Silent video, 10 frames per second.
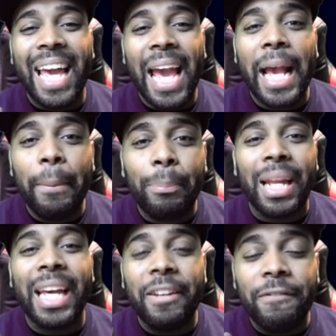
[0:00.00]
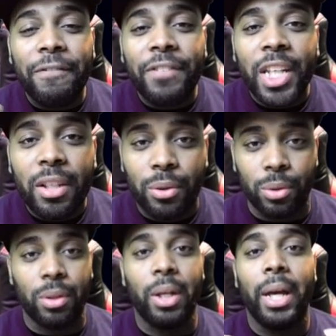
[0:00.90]
gameplay and feel.
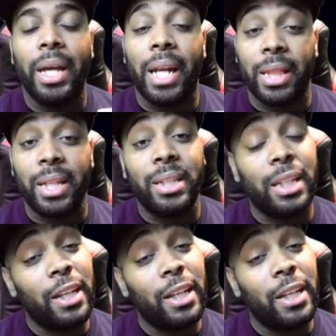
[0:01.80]
And I think that